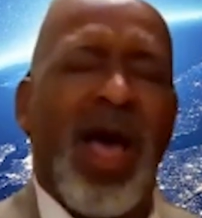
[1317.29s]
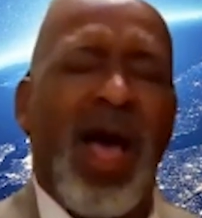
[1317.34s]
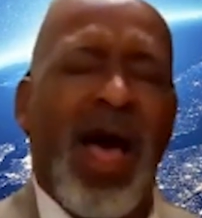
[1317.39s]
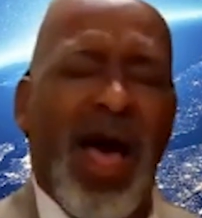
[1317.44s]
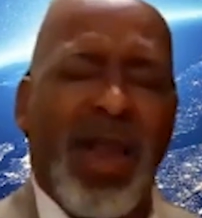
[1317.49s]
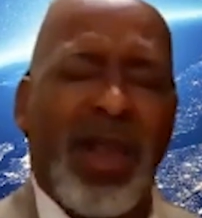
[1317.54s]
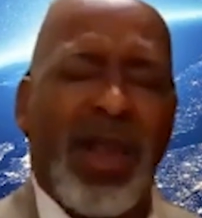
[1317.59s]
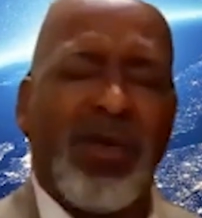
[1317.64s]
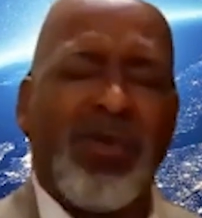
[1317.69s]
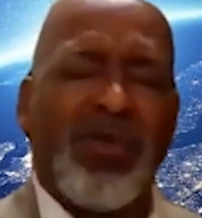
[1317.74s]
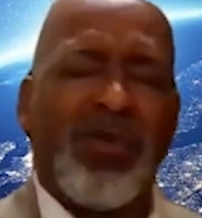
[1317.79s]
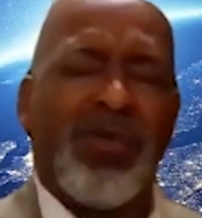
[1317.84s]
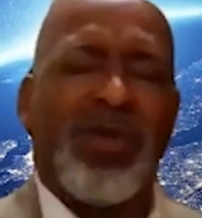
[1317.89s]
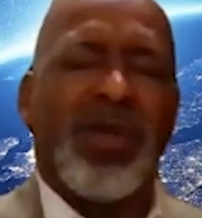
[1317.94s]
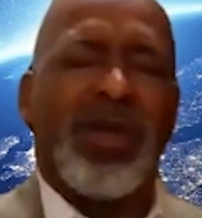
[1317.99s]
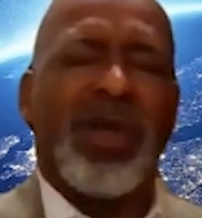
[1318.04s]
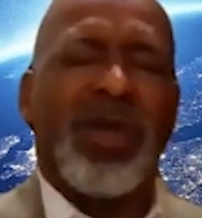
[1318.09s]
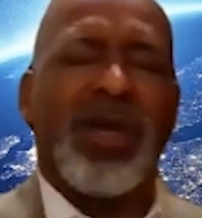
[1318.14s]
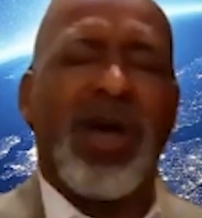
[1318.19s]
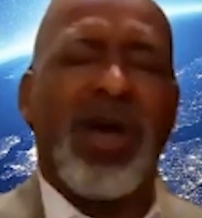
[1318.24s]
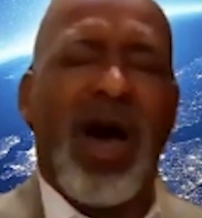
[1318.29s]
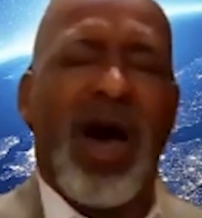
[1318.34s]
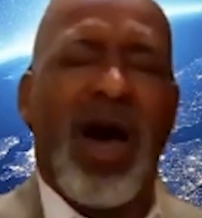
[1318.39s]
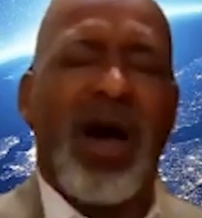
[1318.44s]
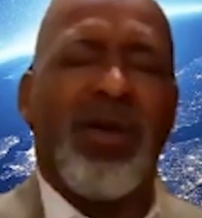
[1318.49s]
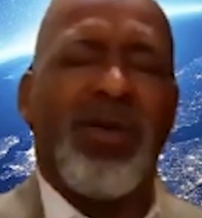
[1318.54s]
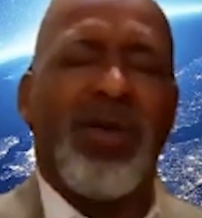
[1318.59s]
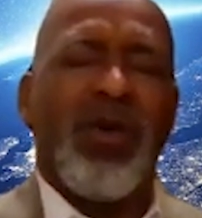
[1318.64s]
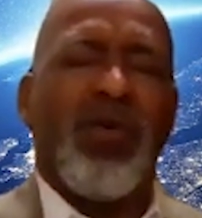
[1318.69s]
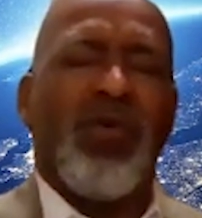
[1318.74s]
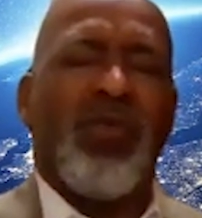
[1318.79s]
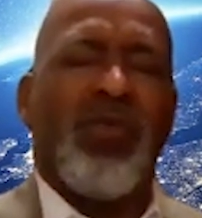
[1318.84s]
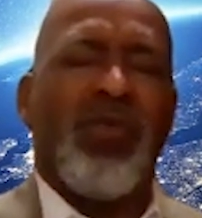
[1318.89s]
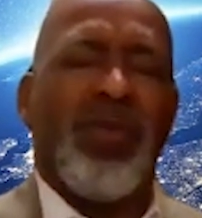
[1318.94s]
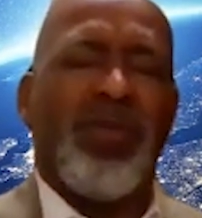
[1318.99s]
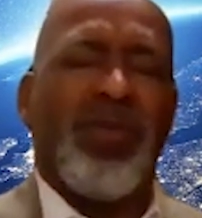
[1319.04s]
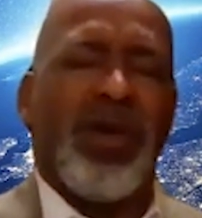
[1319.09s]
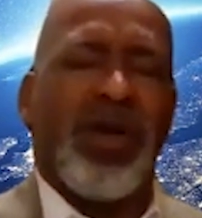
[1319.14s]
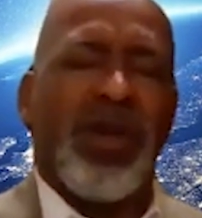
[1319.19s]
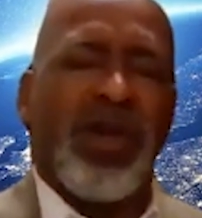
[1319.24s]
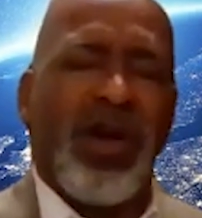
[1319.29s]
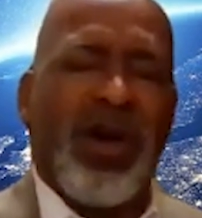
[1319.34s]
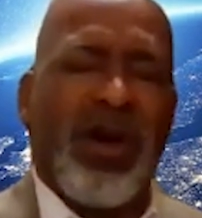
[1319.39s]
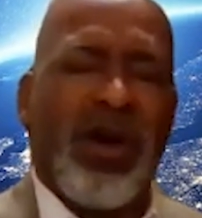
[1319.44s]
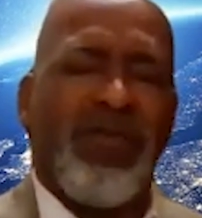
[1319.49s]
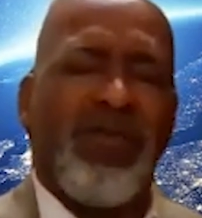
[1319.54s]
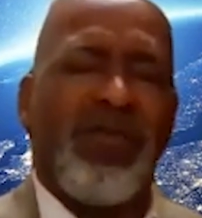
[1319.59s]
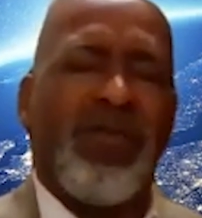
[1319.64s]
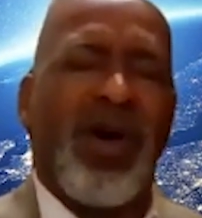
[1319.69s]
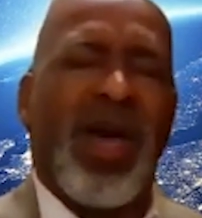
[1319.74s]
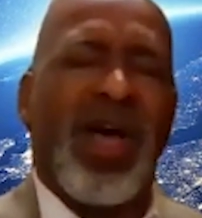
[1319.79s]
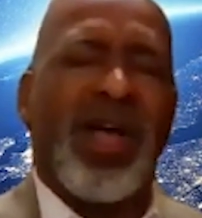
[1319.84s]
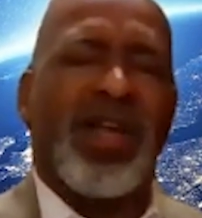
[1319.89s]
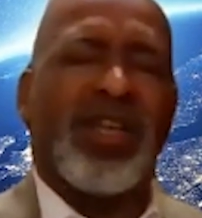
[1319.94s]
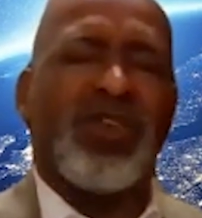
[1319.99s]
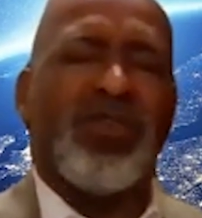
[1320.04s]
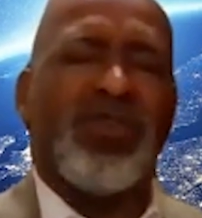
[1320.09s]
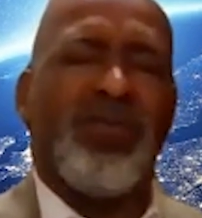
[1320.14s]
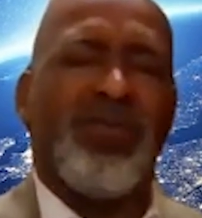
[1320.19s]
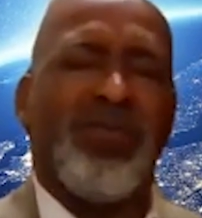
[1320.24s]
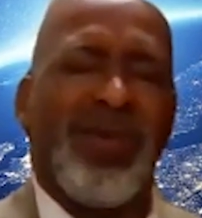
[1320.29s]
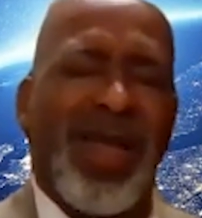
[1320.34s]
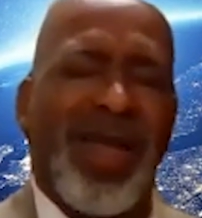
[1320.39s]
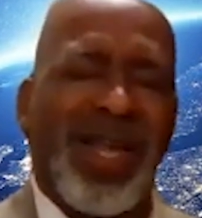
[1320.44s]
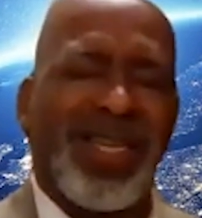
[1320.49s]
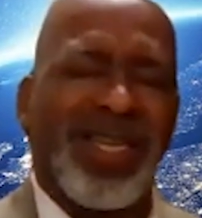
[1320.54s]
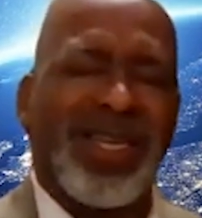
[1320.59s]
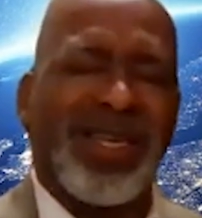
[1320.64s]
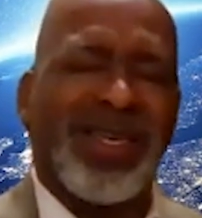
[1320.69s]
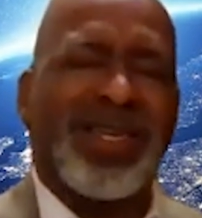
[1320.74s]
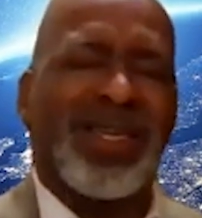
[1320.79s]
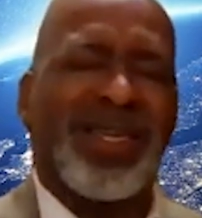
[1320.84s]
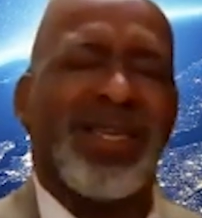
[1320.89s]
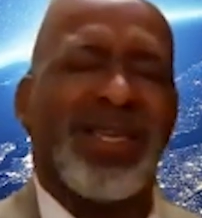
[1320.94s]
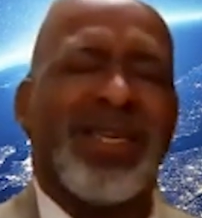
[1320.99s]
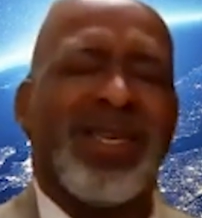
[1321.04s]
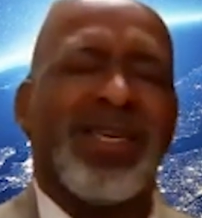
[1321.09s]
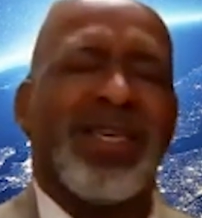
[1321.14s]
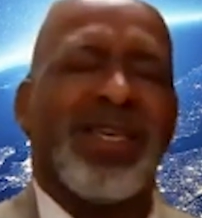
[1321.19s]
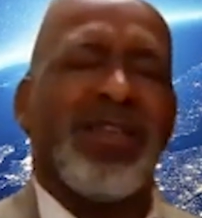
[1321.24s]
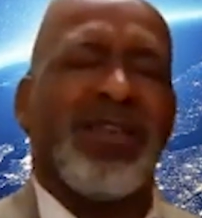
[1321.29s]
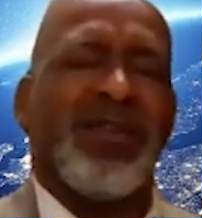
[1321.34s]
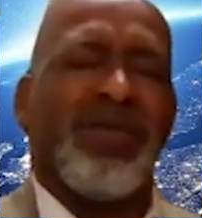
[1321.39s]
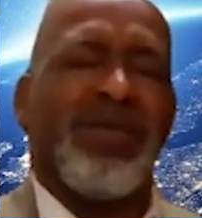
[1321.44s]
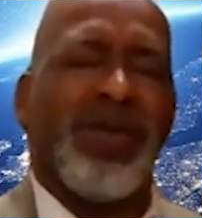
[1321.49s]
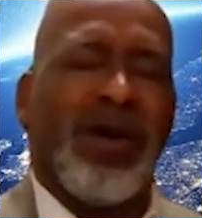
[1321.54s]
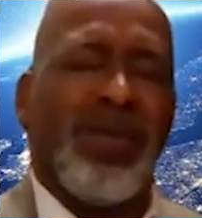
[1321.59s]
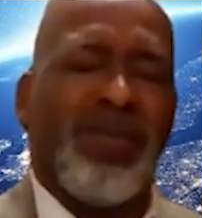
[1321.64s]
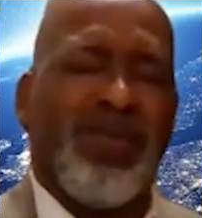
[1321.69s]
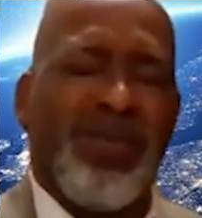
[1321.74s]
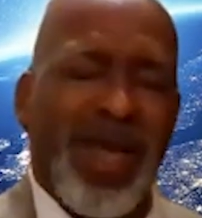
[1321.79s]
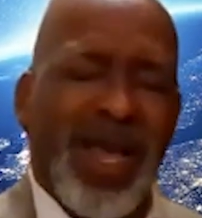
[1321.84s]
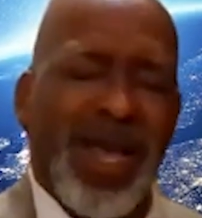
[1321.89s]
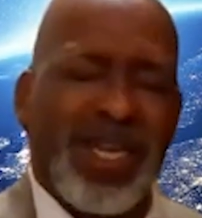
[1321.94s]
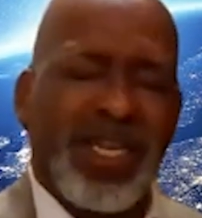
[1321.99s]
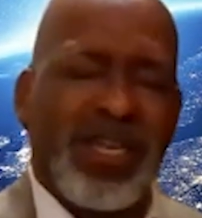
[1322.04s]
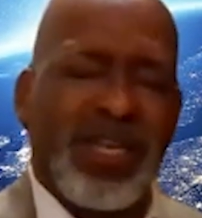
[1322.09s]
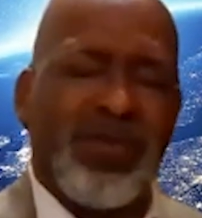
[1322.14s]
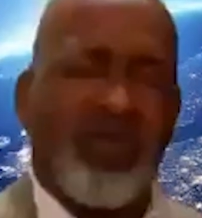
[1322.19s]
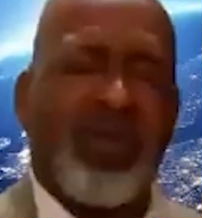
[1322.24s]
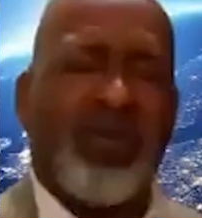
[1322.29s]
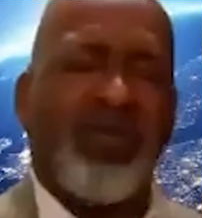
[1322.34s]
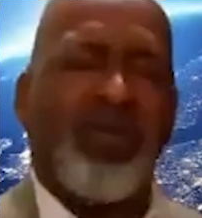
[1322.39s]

Hallelujah. And God, we'll be careful as you bless us to be a blessing.